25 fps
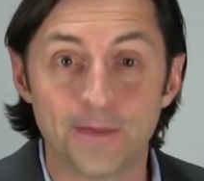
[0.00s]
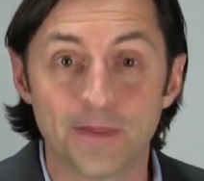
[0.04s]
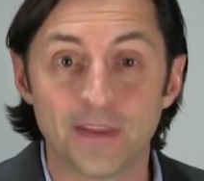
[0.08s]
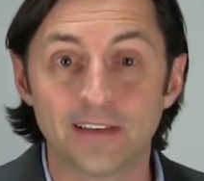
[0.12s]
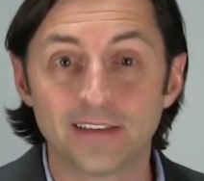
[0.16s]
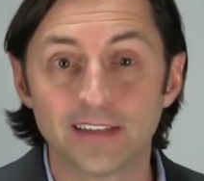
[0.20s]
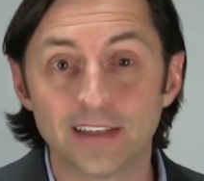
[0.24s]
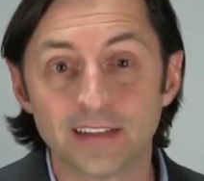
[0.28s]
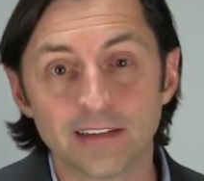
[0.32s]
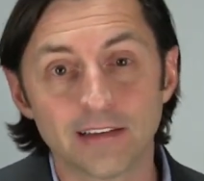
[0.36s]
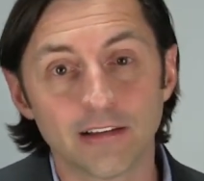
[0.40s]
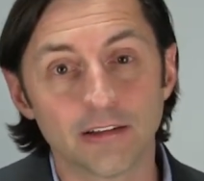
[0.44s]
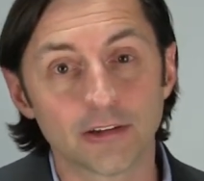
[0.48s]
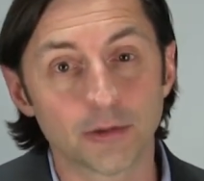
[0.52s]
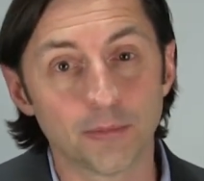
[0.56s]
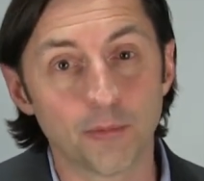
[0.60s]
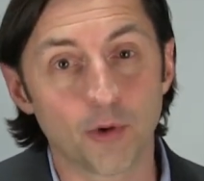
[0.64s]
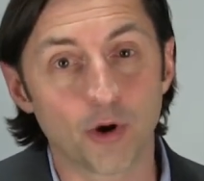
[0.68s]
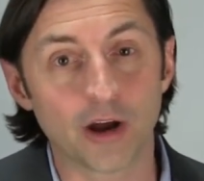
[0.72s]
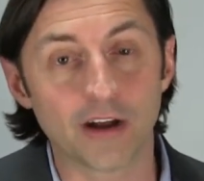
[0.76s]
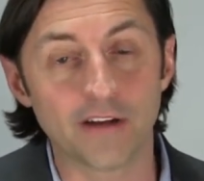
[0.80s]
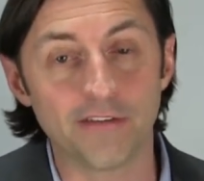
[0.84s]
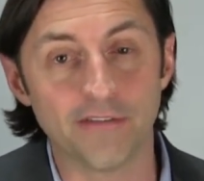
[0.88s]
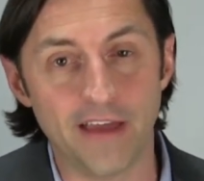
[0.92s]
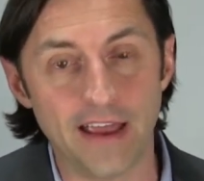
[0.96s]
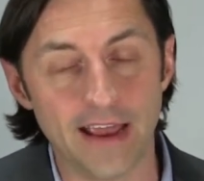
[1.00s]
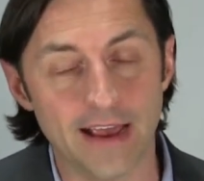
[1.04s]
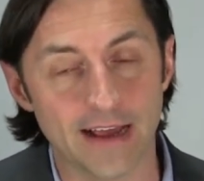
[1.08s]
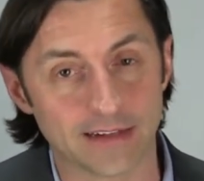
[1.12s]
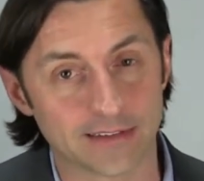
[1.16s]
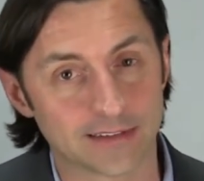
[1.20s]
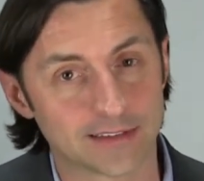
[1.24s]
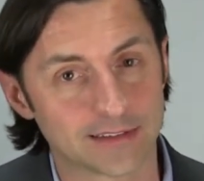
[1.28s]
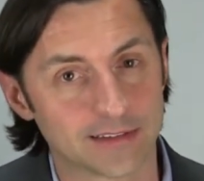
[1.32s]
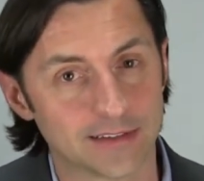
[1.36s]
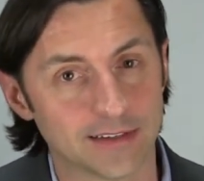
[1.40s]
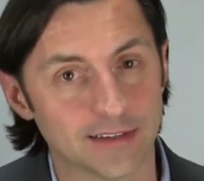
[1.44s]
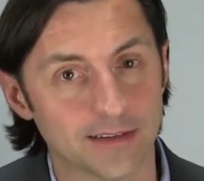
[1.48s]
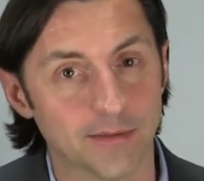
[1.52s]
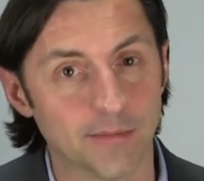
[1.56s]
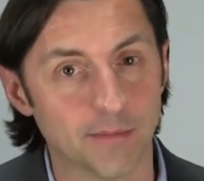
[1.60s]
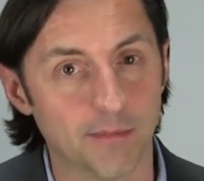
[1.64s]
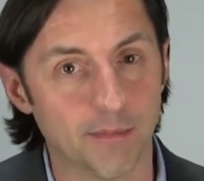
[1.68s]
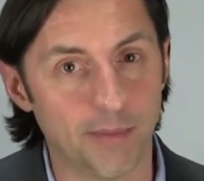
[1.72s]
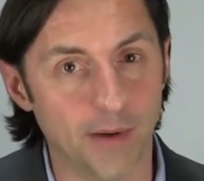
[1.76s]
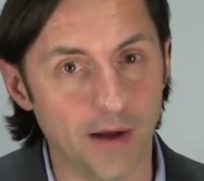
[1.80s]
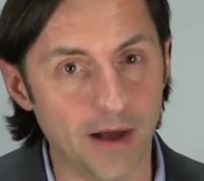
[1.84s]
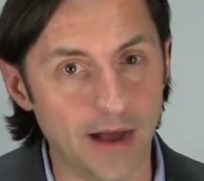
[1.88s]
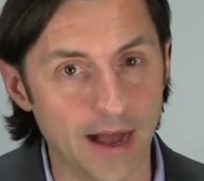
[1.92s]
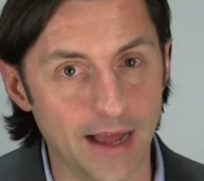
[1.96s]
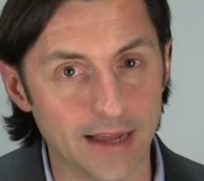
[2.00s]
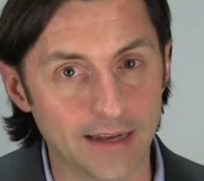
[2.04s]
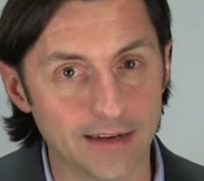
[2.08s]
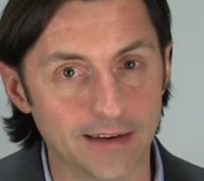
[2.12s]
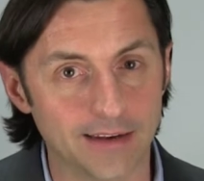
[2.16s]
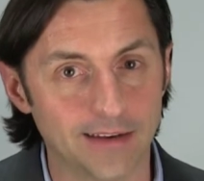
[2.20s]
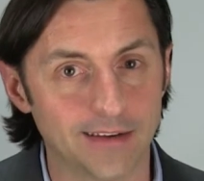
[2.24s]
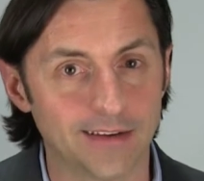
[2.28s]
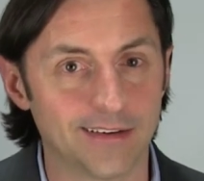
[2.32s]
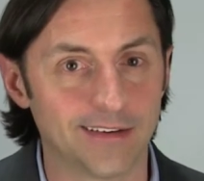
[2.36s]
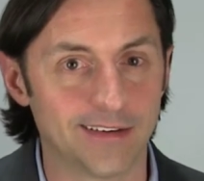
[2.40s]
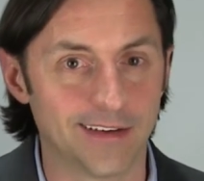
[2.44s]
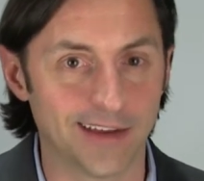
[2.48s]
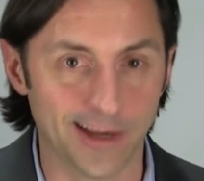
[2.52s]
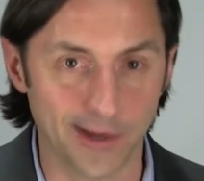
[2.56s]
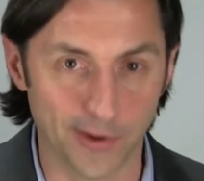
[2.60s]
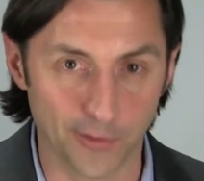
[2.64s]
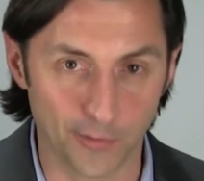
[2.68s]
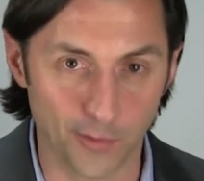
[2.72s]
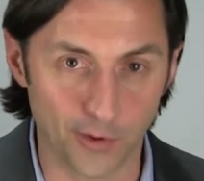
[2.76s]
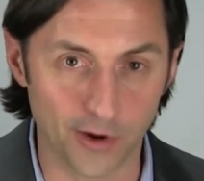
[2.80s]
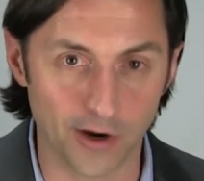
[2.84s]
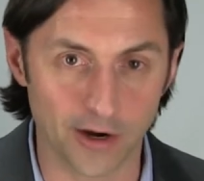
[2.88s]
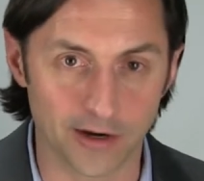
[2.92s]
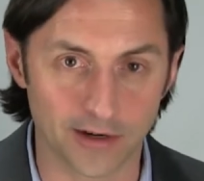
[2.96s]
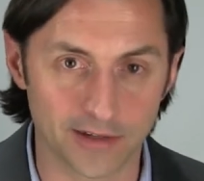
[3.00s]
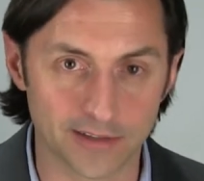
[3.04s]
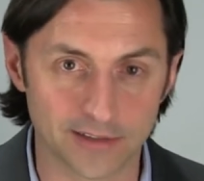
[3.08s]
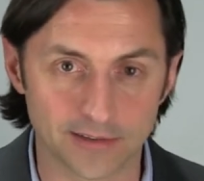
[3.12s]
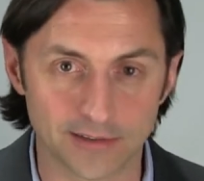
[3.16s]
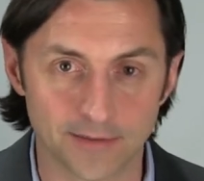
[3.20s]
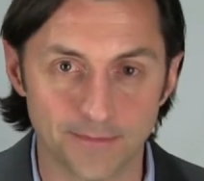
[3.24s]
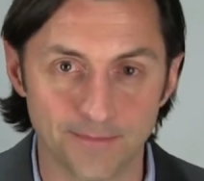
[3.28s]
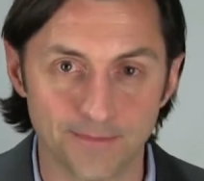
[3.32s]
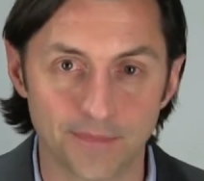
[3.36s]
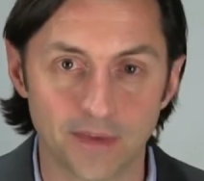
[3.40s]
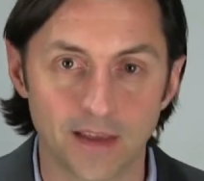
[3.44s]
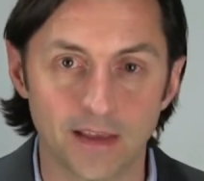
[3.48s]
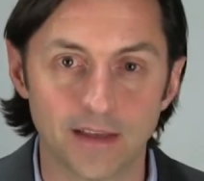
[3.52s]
This is a little more advanced, but it works.